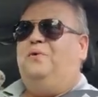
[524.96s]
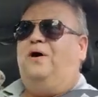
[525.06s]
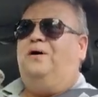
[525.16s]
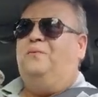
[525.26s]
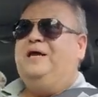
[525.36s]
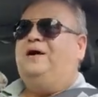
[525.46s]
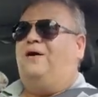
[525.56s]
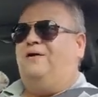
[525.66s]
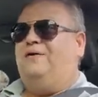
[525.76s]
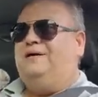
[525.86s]
we
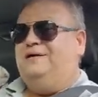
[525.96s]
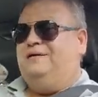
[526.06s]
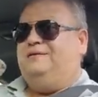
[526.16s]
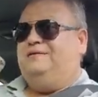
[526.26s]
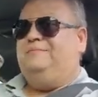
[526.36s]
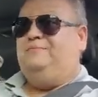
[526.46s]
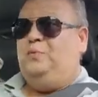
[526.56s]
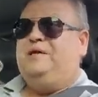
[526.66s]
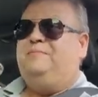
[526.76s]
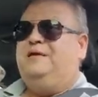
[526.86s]
are,
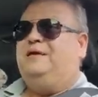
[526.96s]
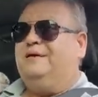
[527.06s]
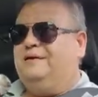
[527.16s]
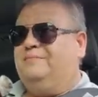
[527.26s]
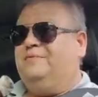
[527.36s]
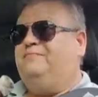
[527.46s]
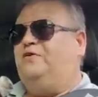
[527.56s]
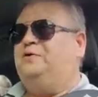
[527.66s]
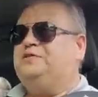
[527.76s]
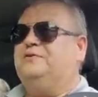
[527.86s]
we being
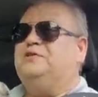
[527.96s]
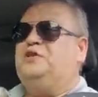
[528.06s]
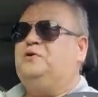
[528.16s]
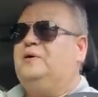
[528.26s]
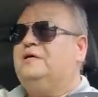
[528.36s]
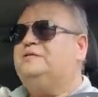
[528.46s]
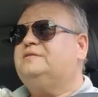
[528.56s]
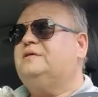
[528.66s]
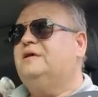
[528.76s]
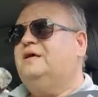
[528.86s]
folks here in the U.S.
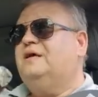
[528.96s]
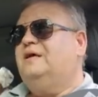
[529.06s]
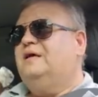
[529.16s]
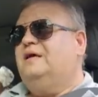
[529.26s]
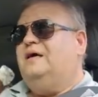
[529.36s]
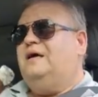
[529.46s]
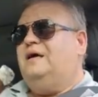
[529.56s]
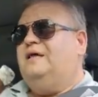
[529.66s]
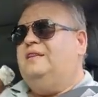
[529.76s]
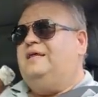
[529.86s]

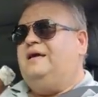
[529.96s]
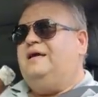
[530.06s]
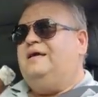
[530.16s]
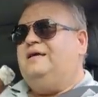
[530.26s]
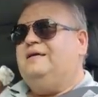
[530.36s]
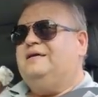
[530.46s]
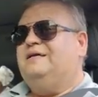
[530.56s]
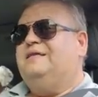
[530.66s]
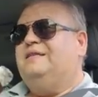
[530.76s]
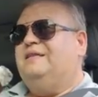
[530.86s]
They're
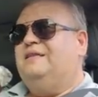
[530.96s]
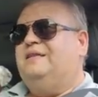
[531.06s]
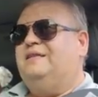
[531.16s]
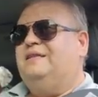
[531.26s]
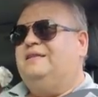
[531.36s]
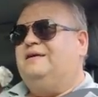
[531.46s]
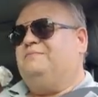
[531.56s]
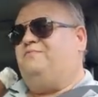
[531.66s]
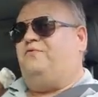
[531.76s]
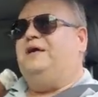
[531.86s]

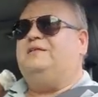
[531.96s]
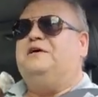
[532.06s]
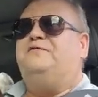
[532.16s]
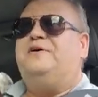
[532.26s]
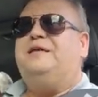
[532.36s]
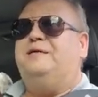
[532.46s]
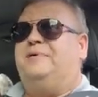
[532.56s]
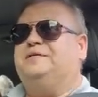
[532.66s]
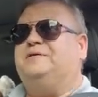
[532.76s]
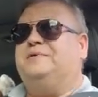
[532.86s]
frankly offended
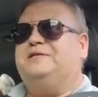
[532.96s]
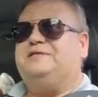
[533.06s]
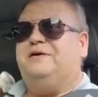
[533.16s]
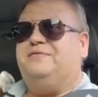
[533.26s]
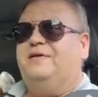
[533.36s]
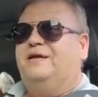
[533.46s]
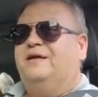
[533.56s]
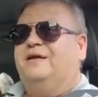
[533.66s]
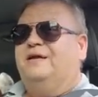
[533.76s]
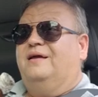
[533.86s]
by some of the stuff,
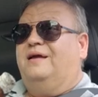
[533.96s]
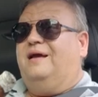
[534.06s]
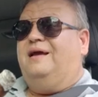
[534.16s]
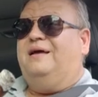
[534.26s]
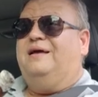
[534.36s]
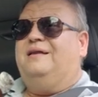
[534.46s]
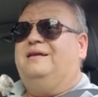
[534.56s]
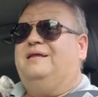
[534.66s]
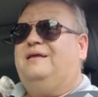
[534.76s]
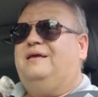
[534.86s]

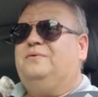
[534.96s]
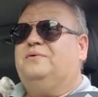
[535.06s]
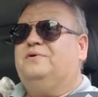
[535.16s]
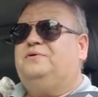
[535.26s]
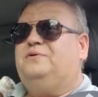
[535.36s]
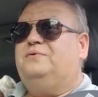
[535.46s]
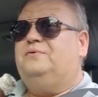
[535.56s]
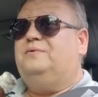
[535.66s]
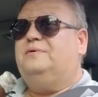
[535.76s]
and in order to